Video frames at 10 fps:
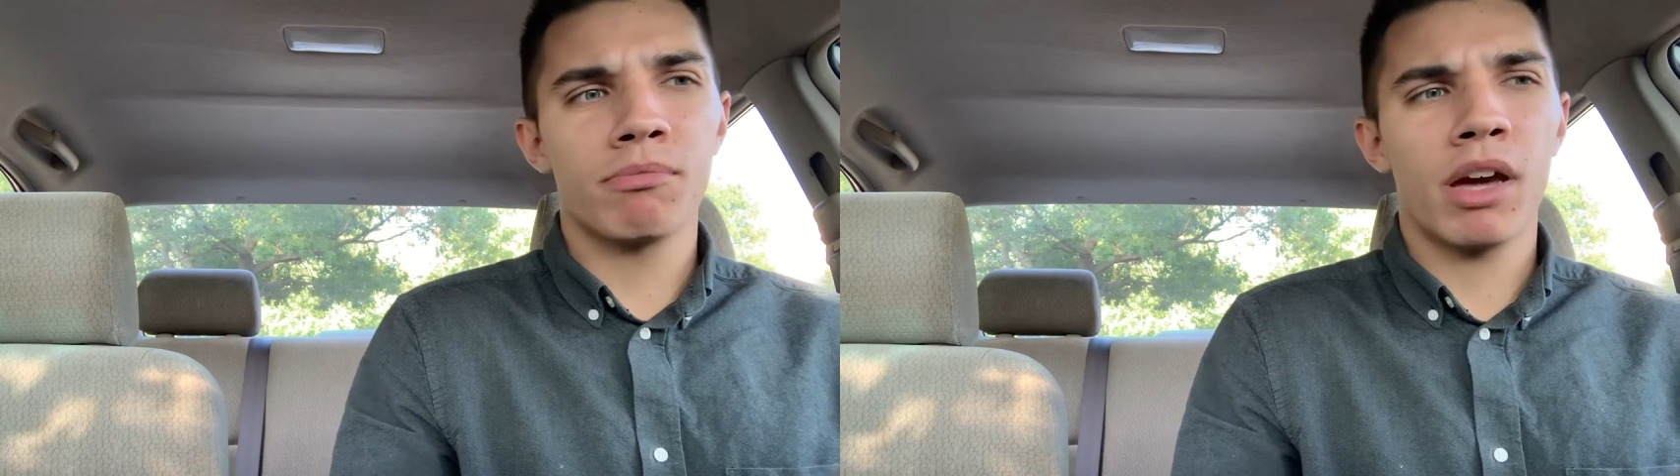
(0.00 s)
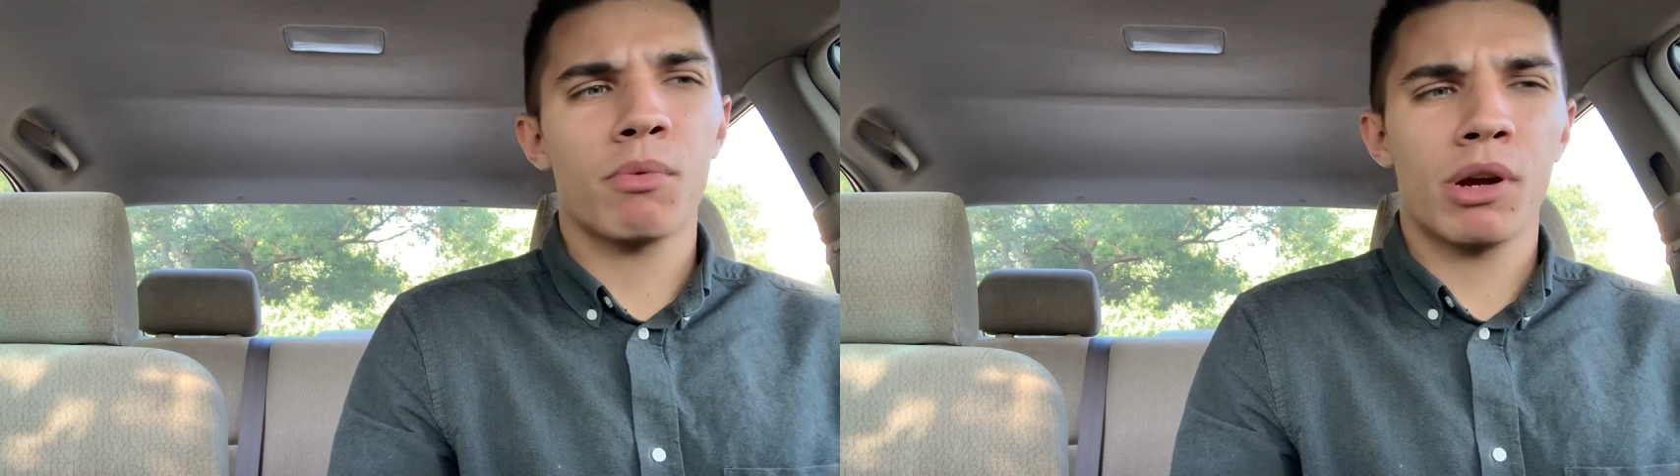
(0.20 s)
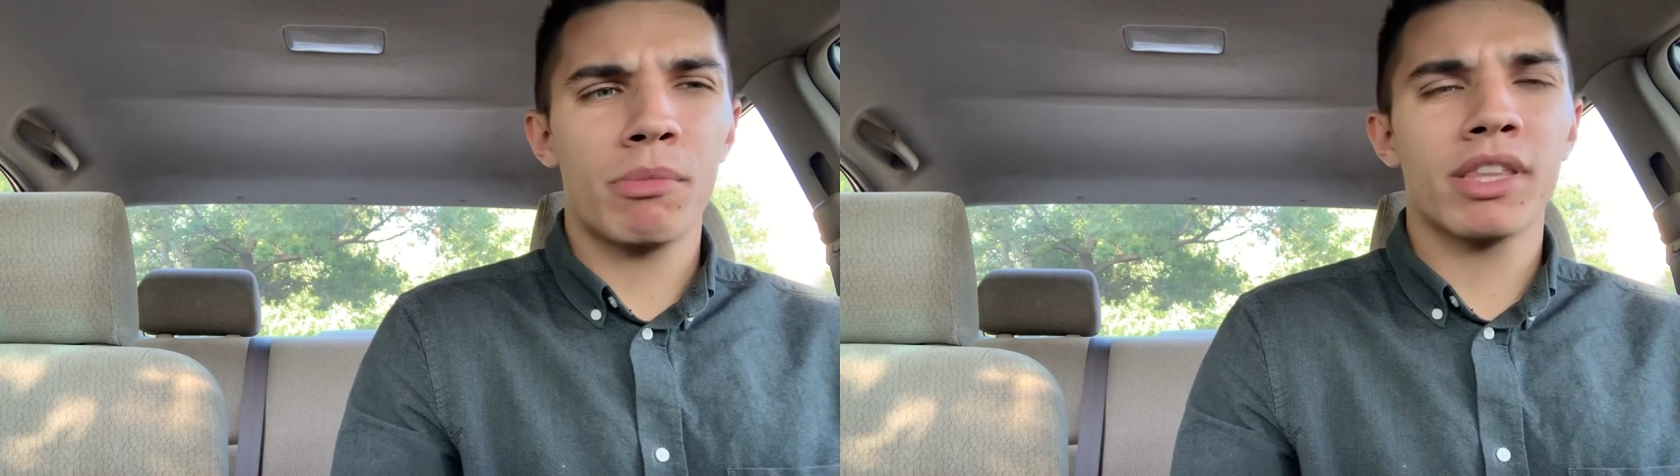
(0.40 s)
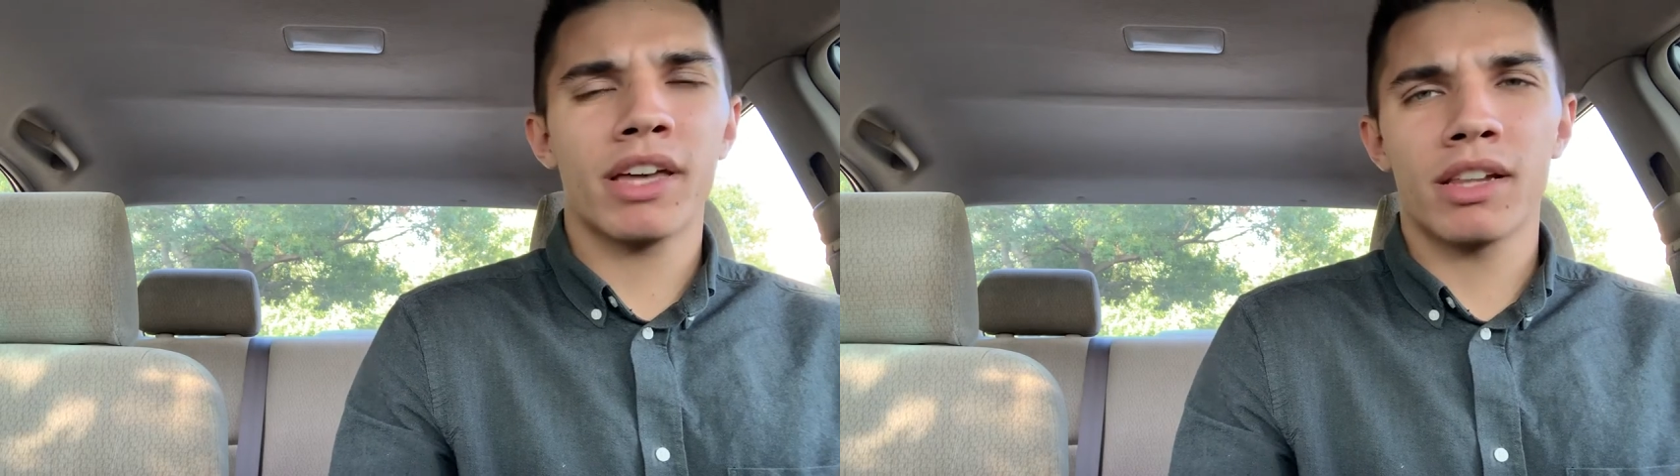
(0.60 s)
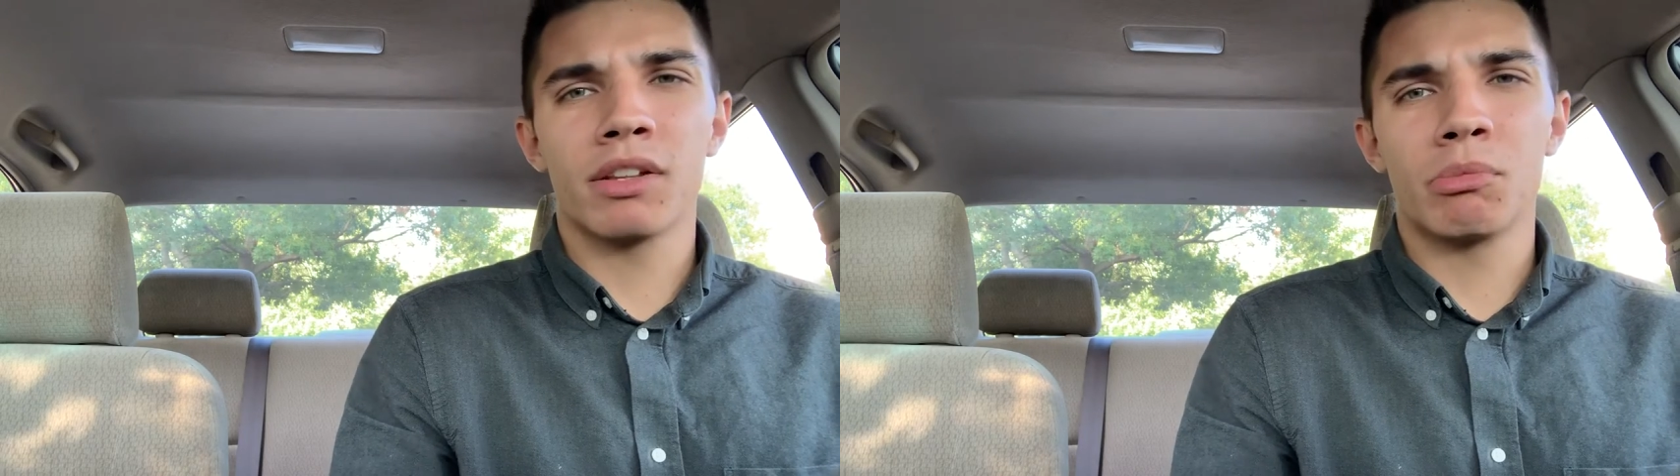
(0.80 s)
I want to make
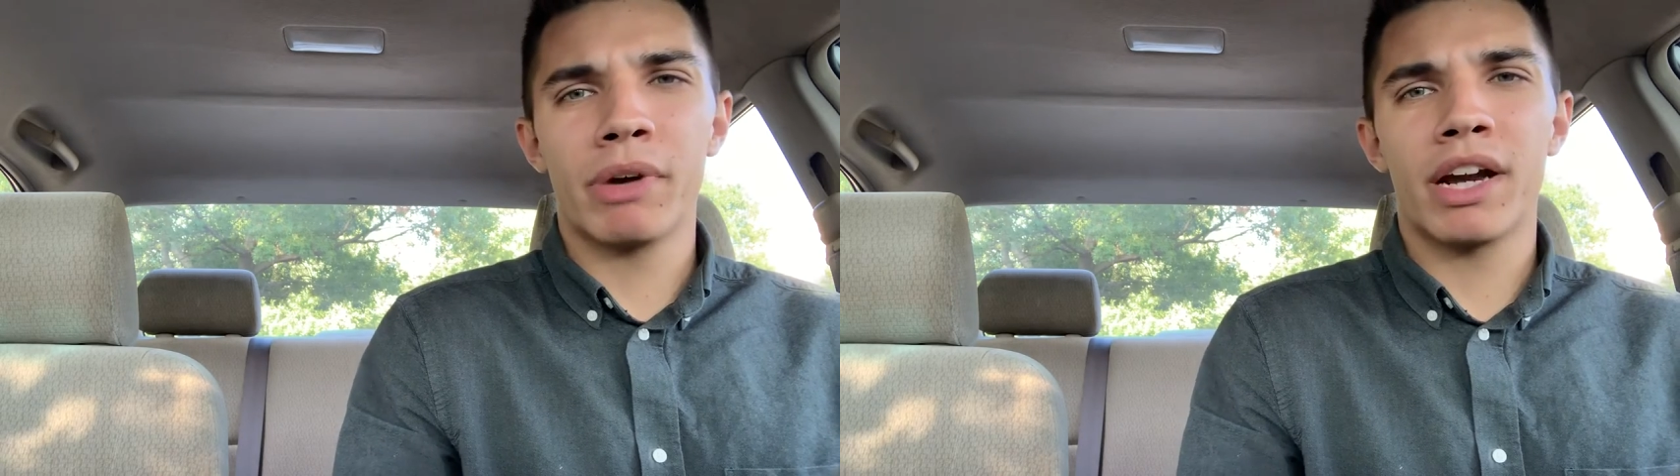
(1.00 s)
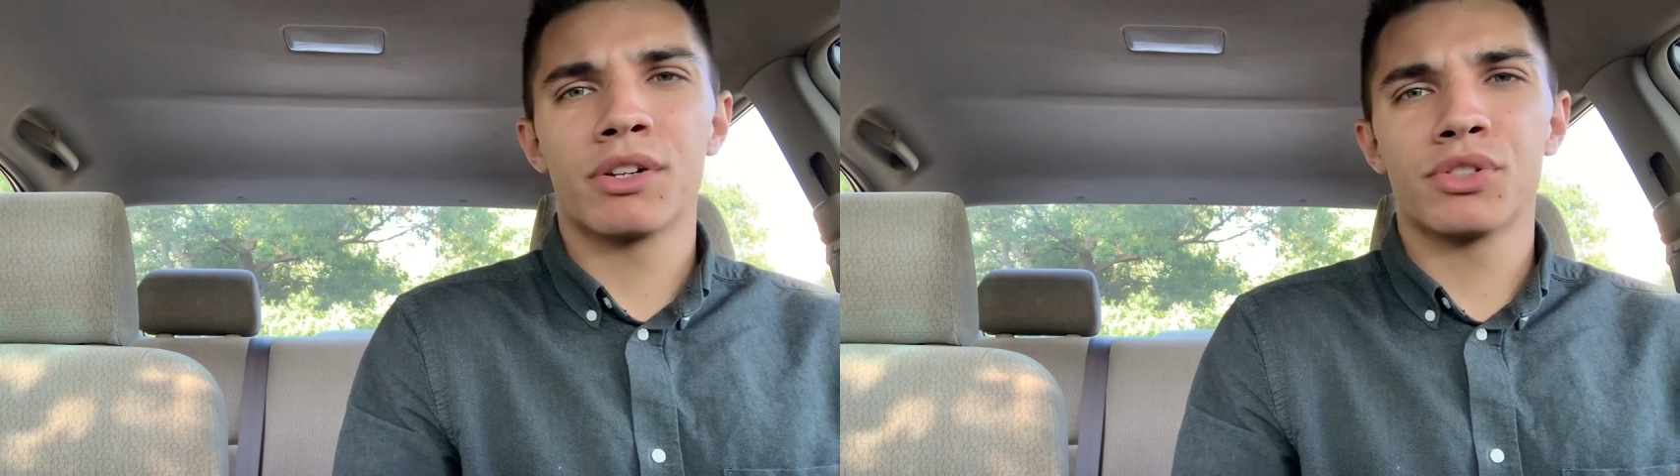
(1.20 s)
that a little better.